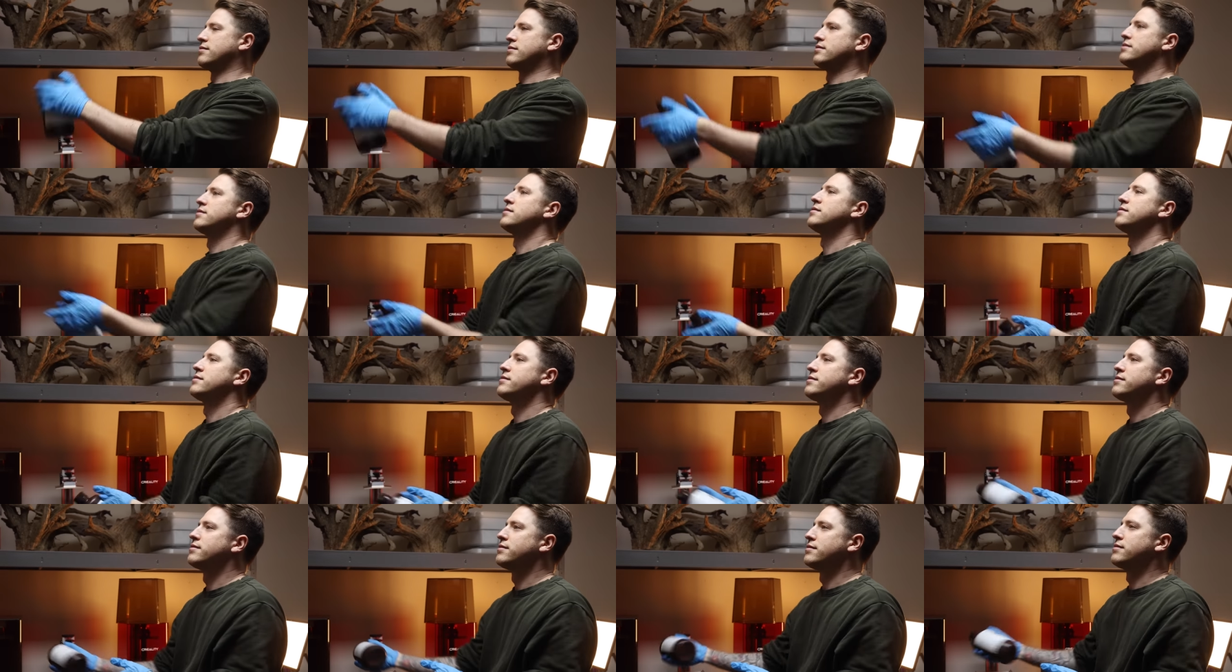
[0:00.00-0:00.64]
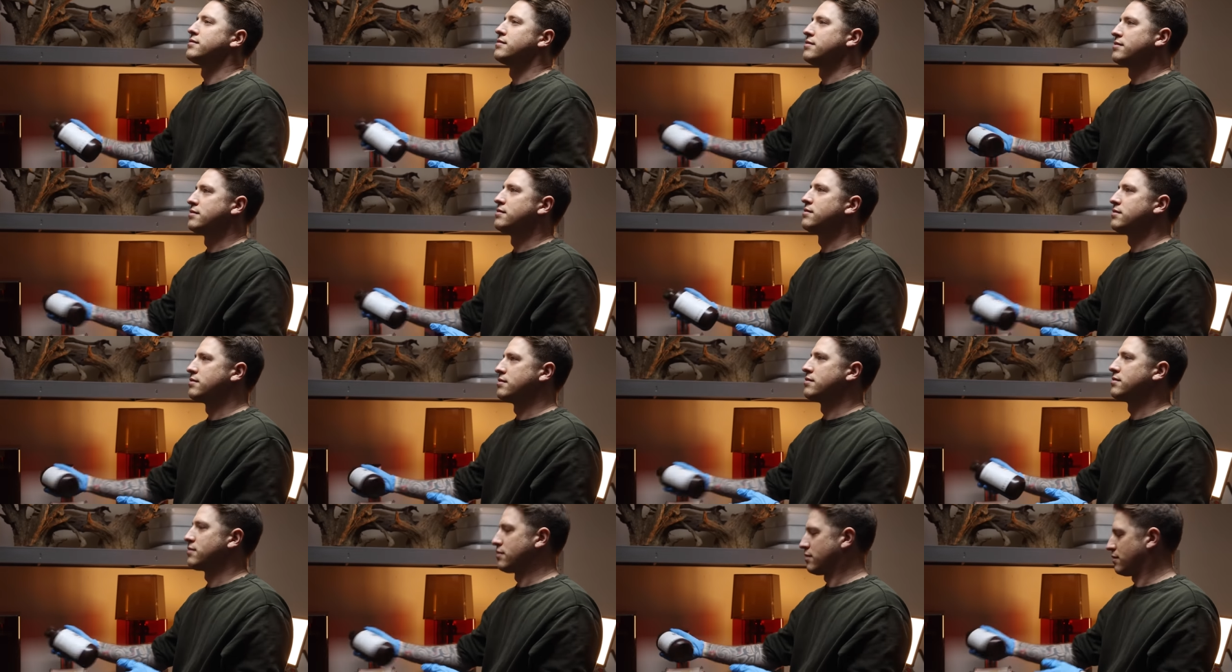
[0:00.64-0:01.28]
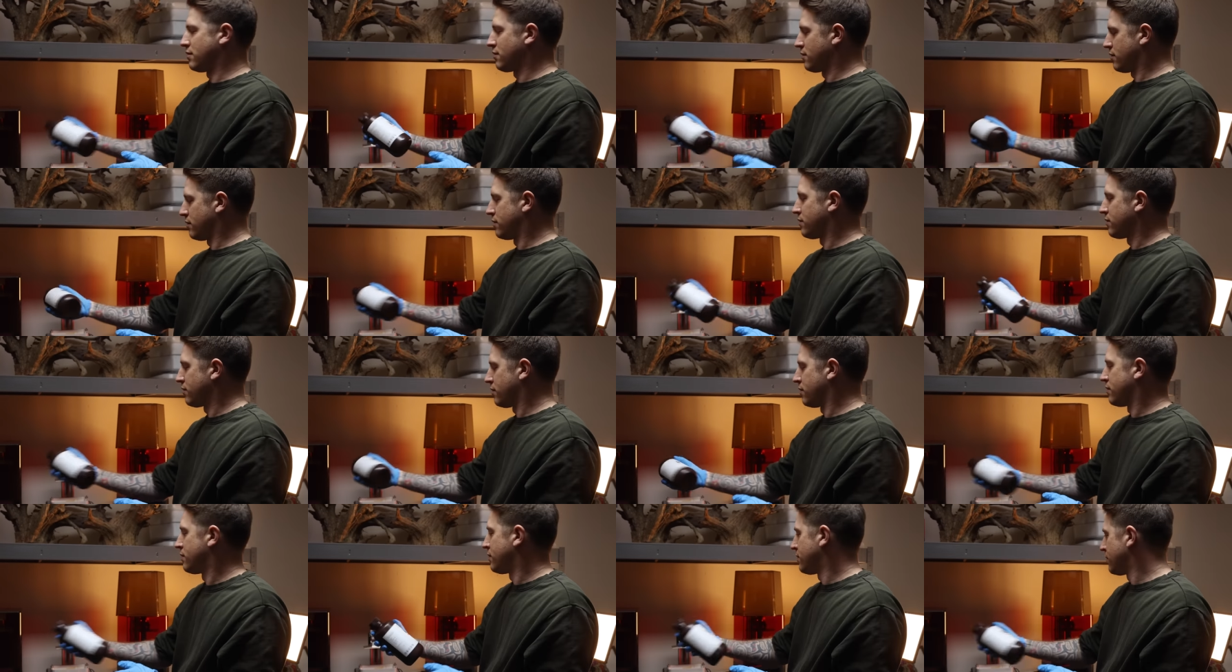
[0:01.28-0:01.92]
Number three, finding
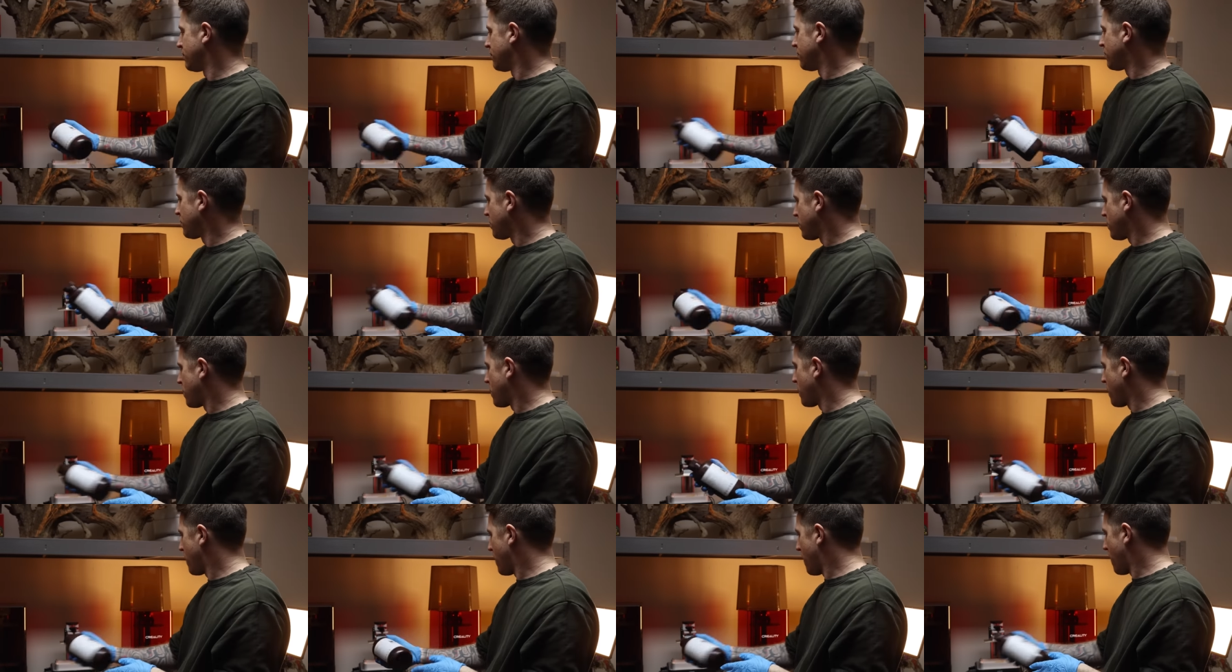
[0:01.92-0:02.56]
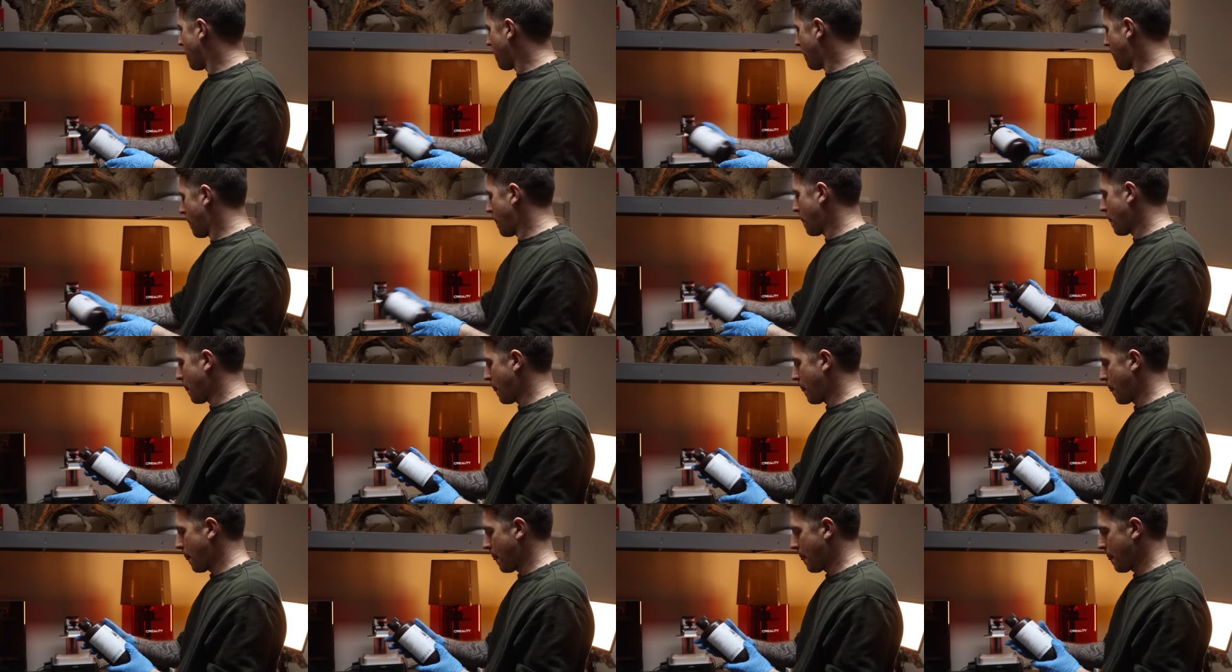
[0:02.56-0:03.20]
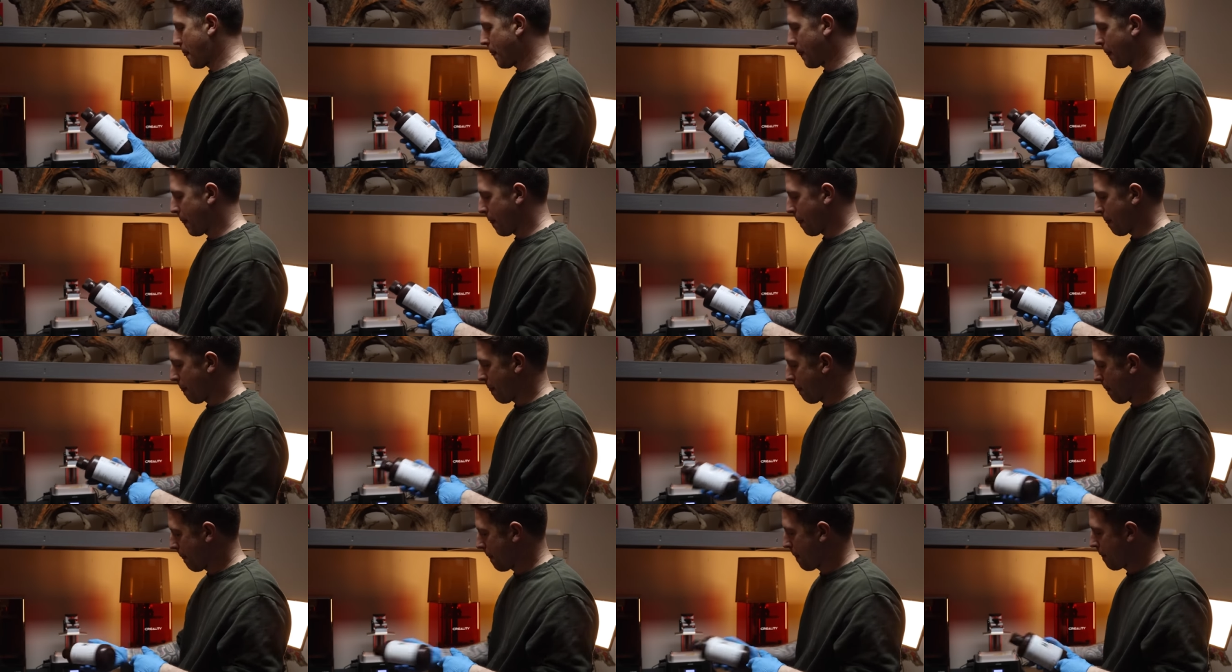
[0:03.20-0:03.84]
resin that works. This is similar
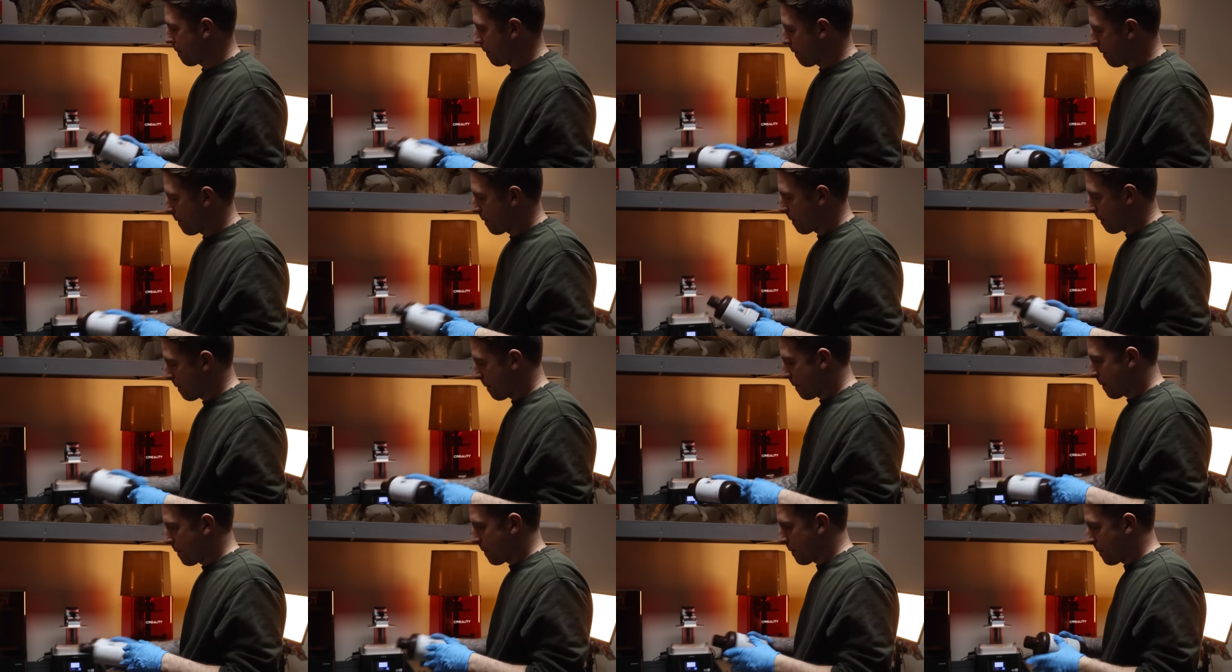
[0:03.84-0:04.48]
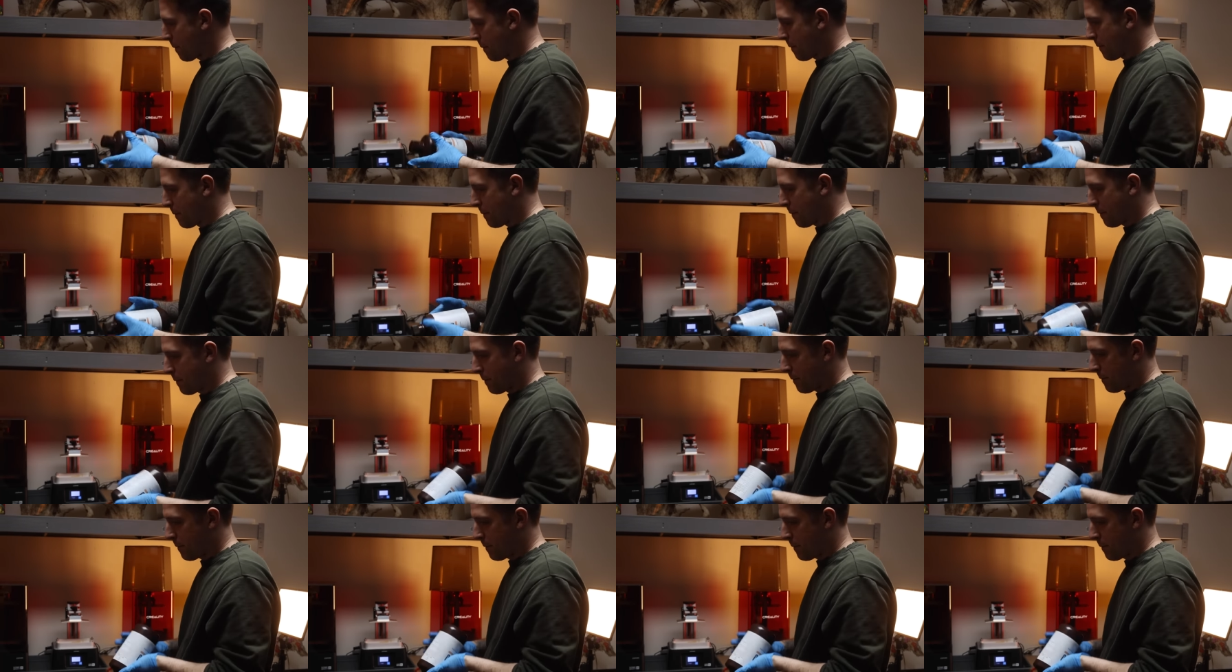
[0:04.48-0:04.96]
to the 3D printer one